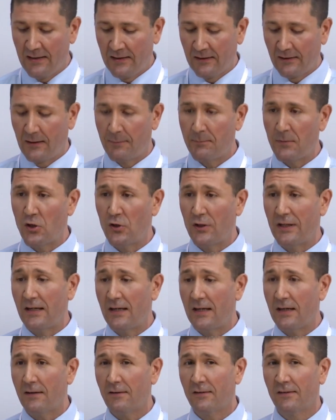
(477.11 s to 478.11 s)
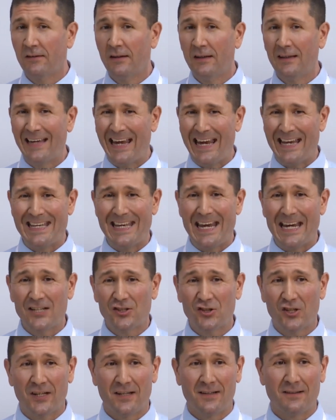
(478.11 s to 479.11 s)
communities, and
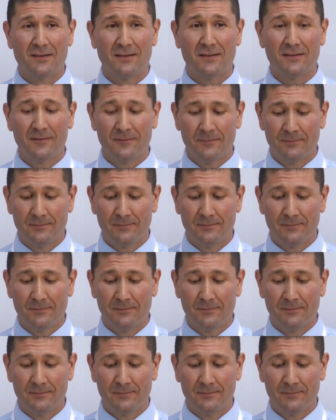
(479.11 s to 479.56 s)
nations.